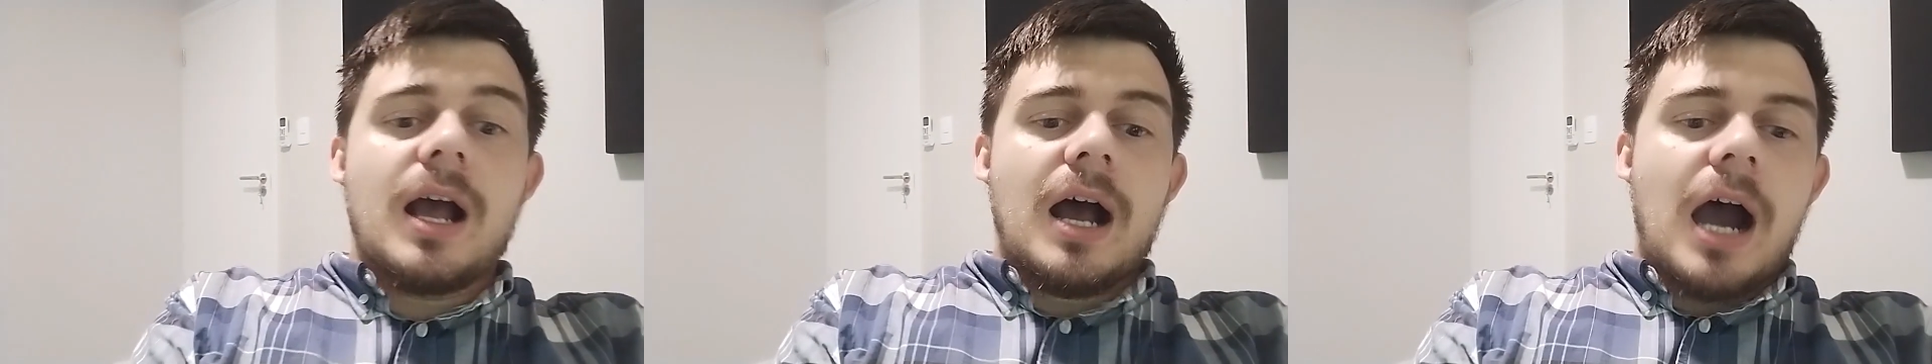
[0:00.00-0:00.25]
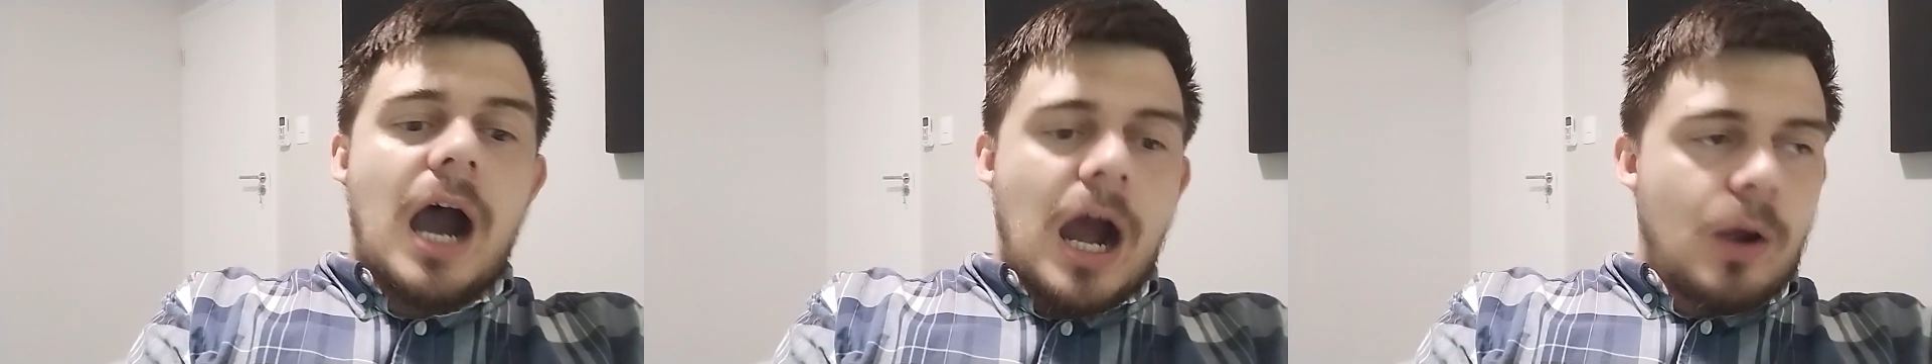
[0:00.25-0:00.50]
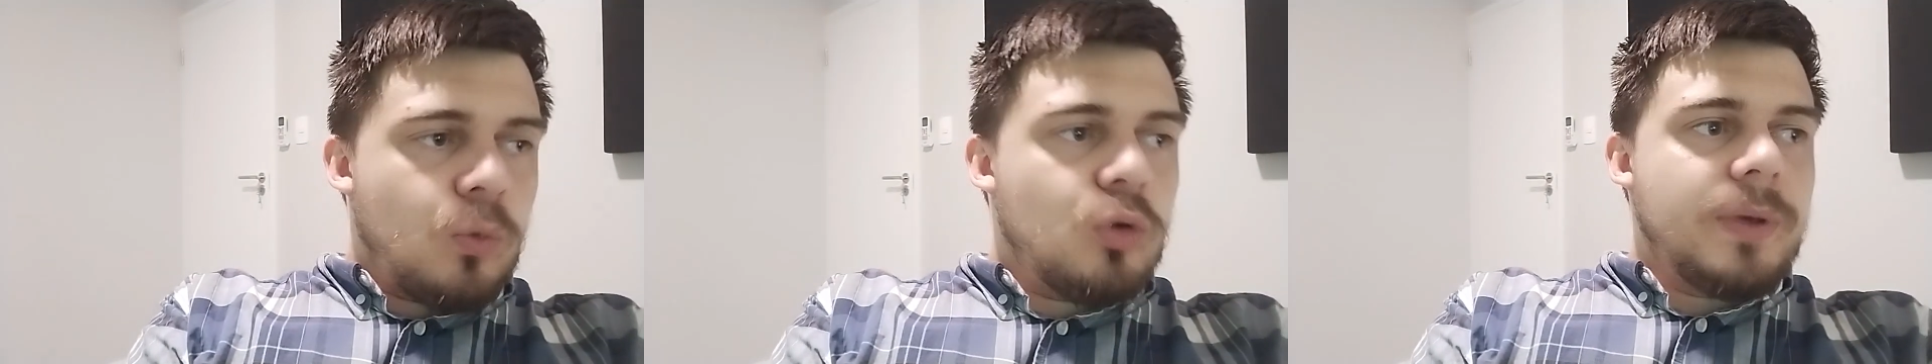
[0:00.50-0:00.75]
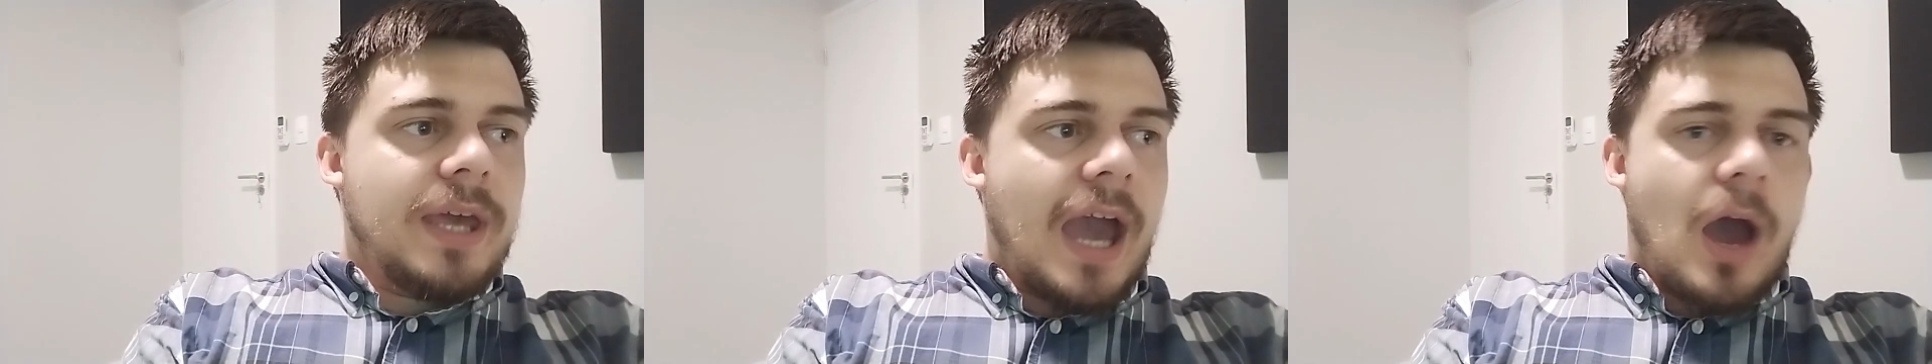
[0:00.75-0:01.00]
I will
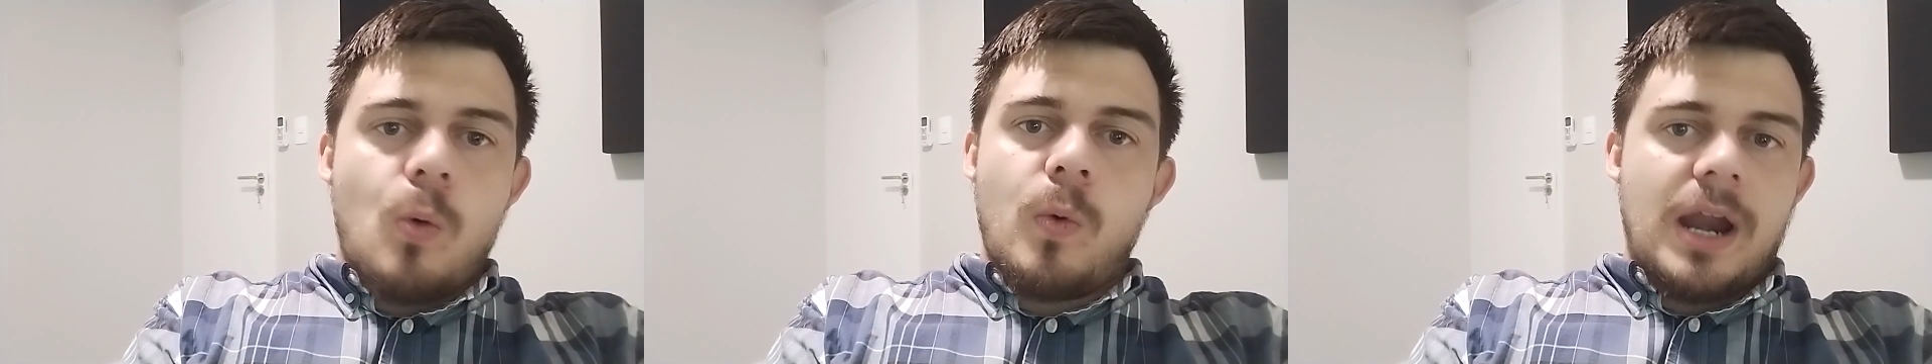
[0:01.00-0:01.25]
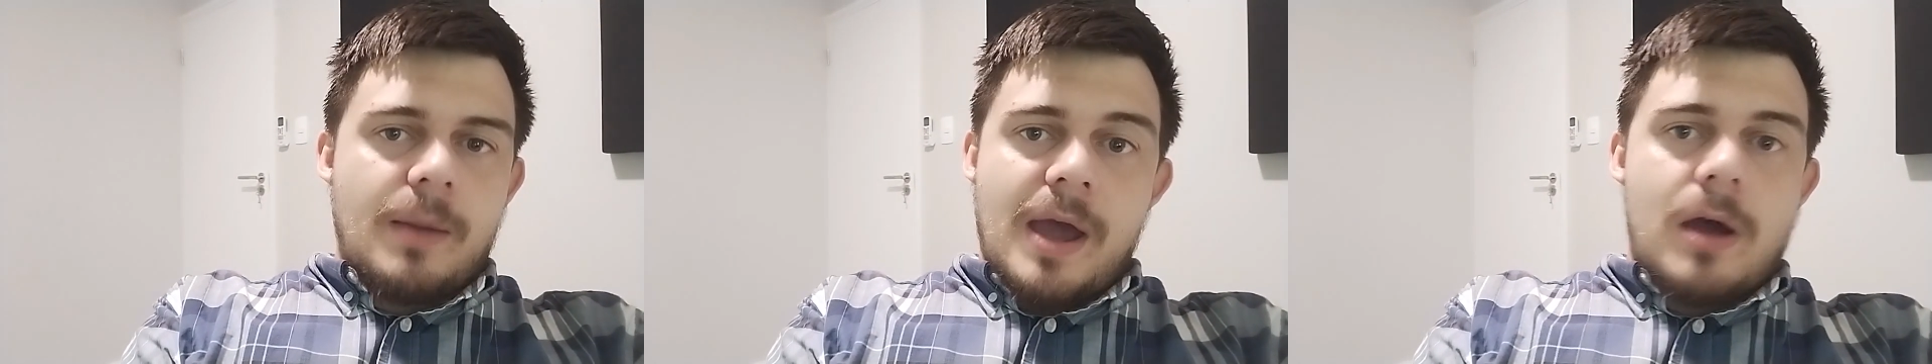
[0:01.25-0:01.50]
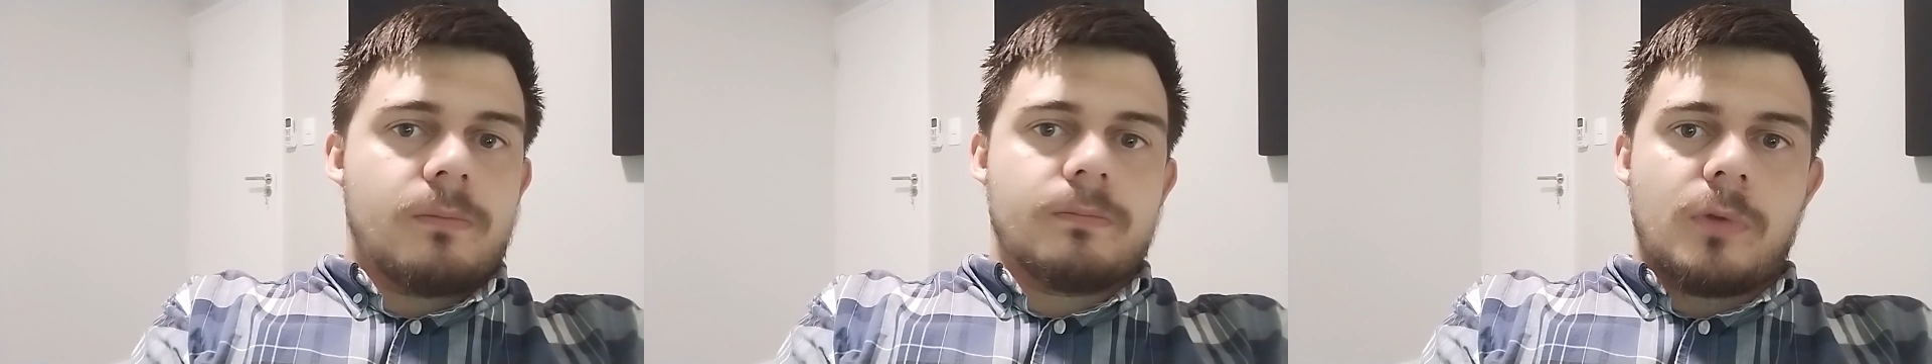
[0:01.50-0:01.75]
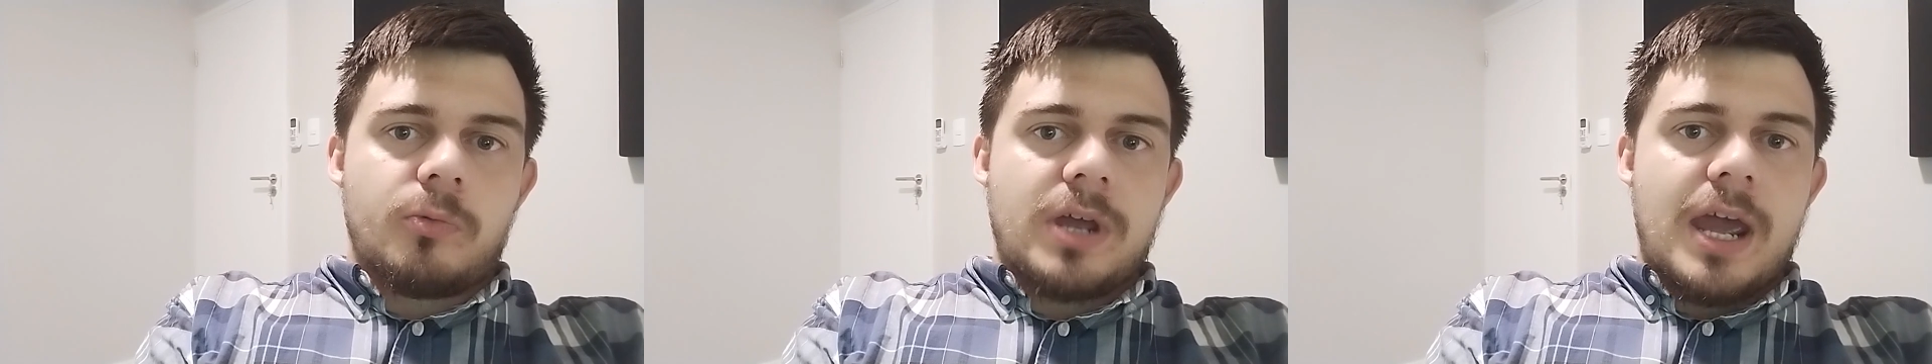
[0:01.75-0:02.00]
be out when I'm out.
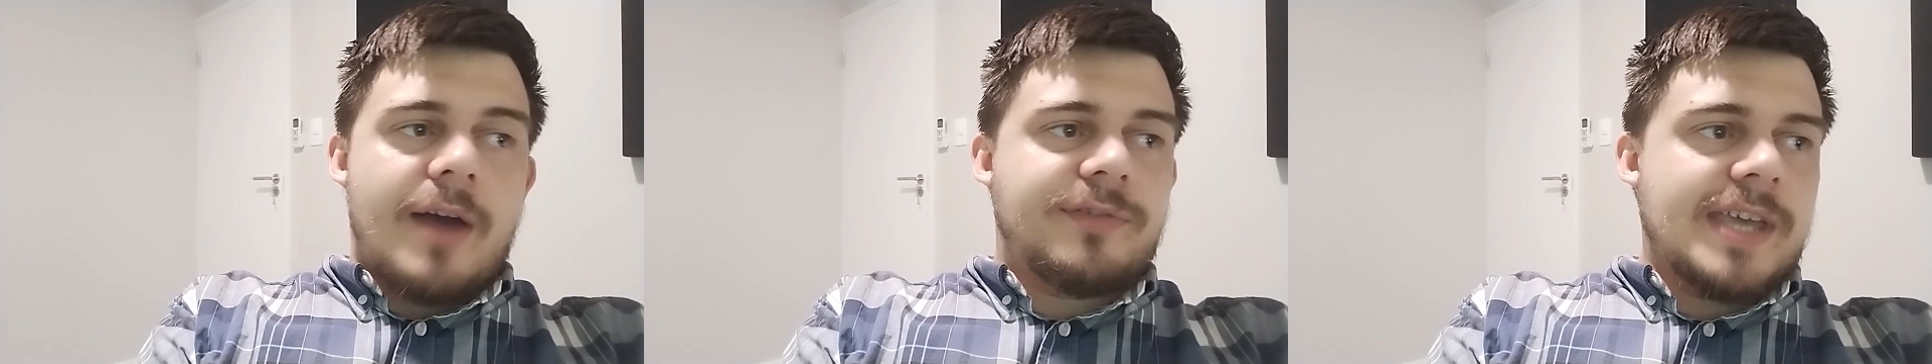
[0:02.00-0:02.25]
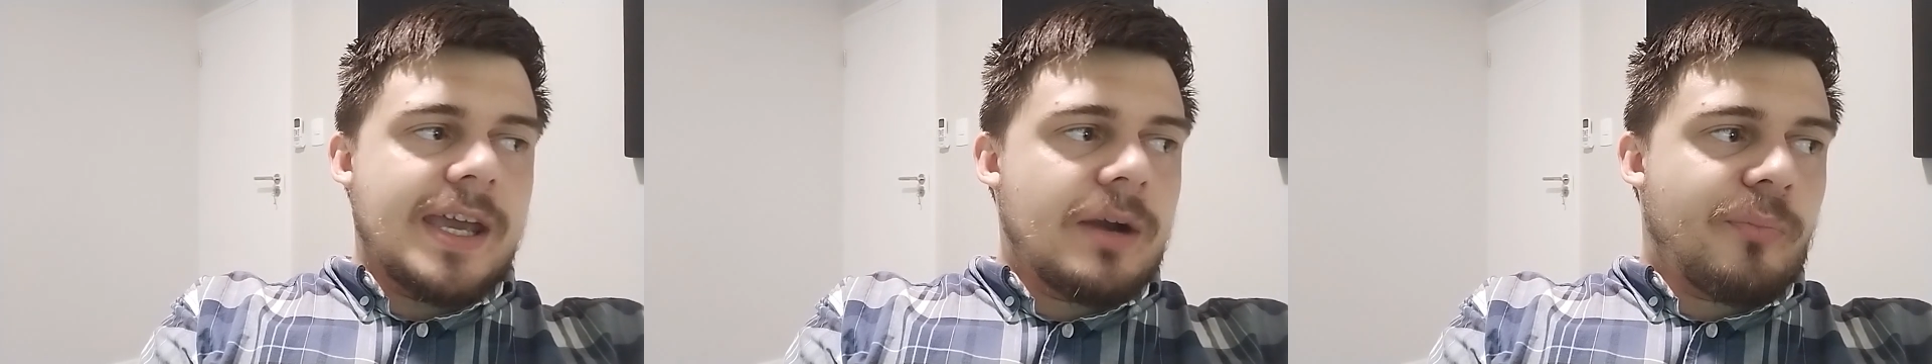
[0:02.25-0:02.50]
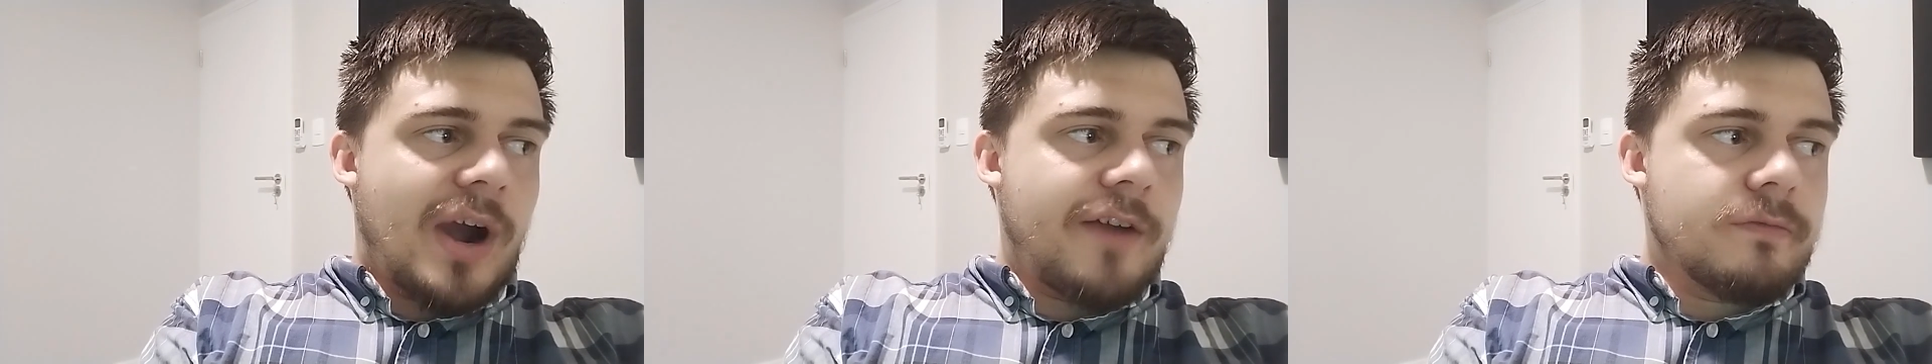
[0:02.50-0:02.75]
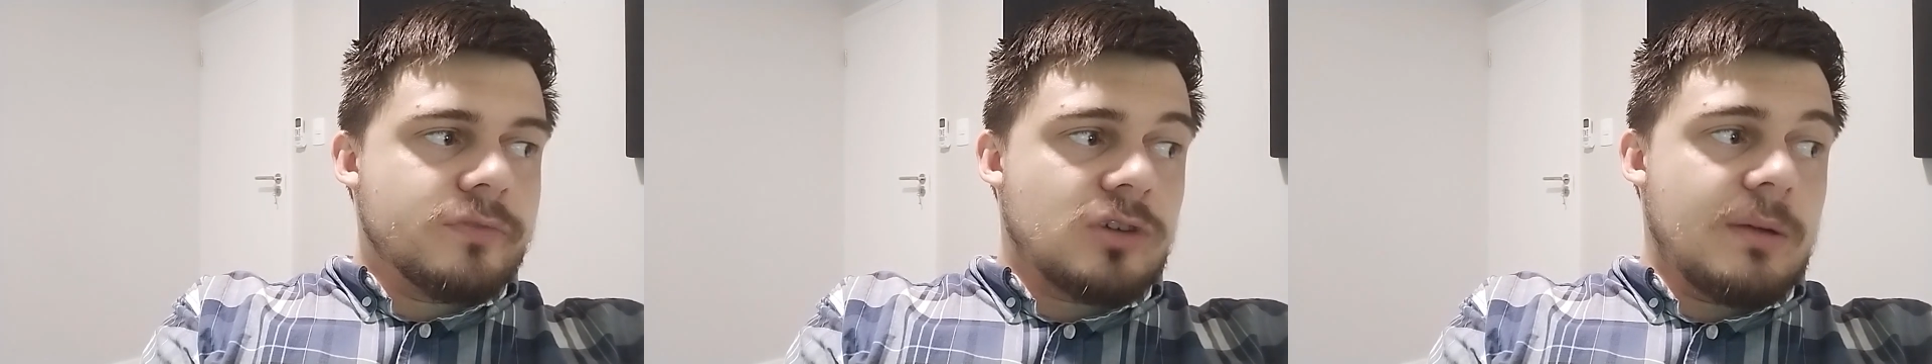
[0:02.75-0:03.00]
Okay, I've taken a break
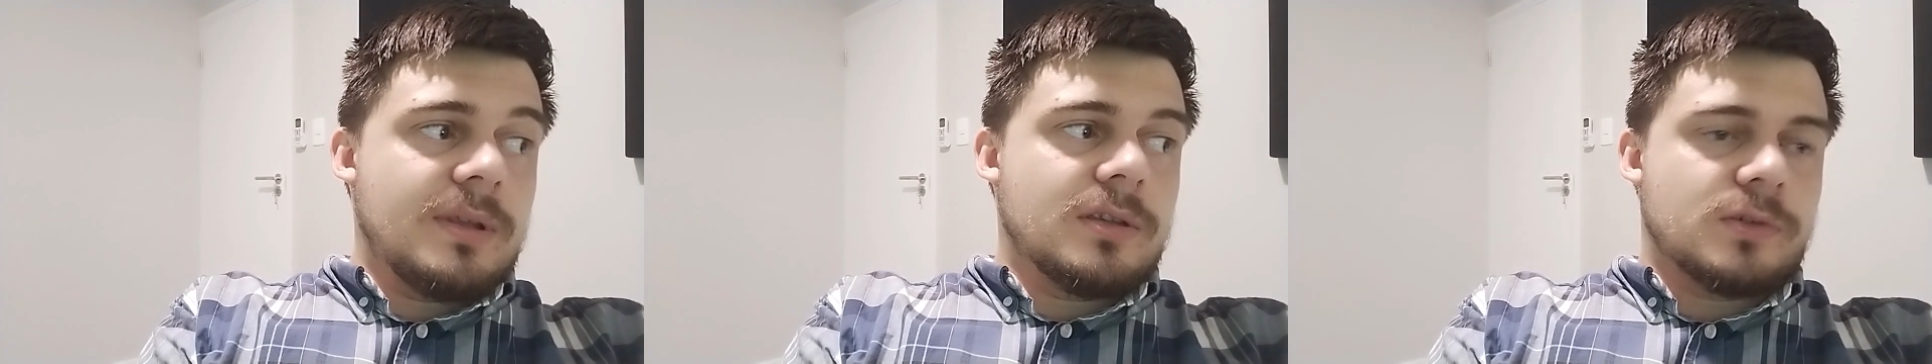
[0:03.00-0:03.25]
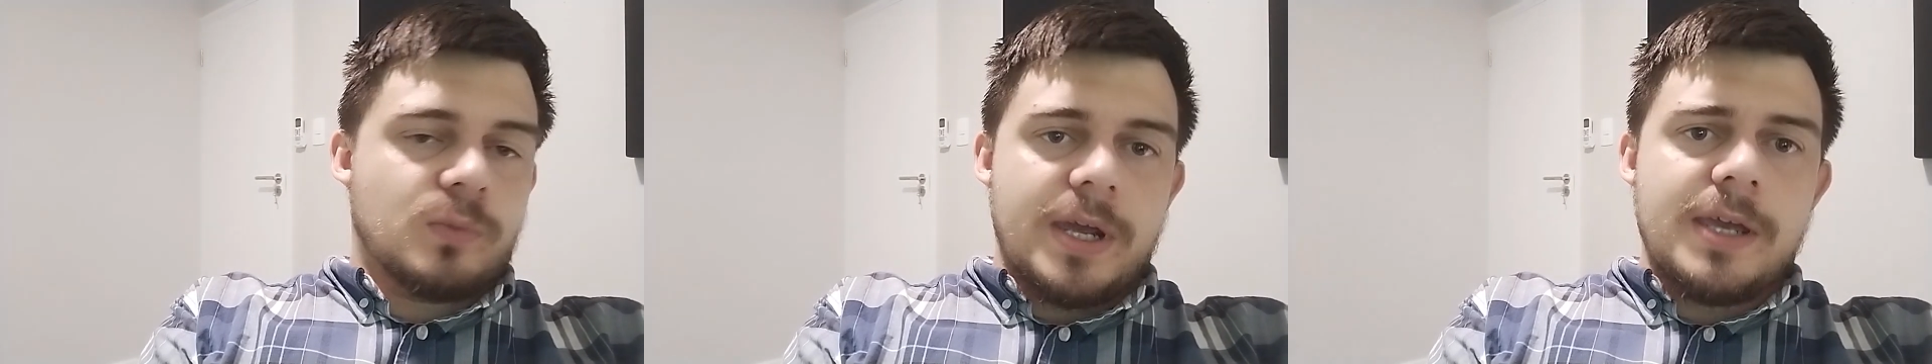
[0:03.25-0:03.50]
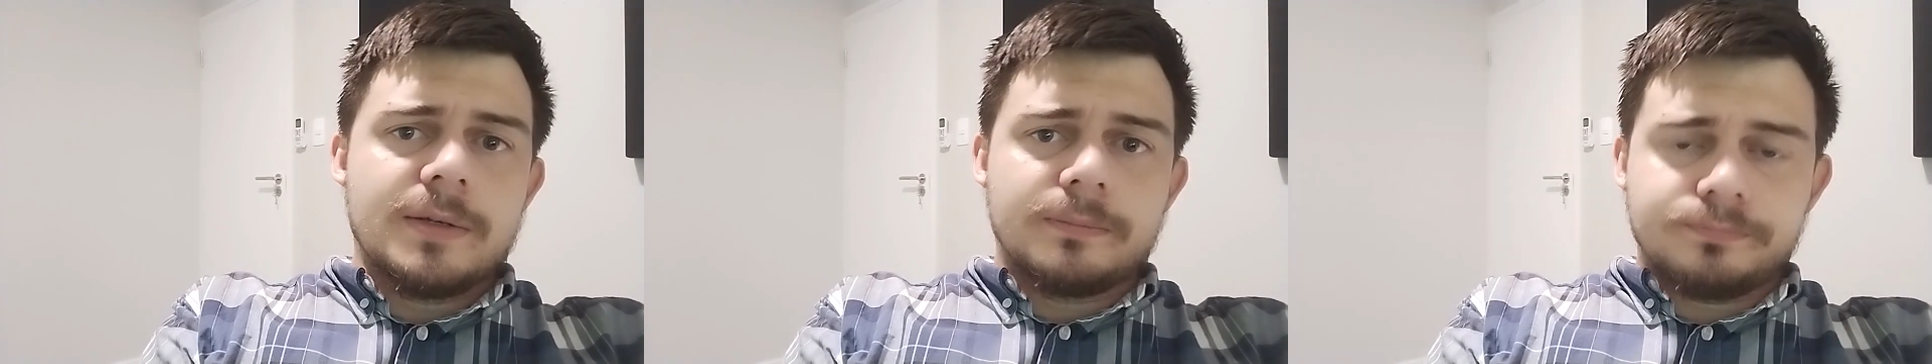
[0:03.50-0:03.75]
from streaming this week.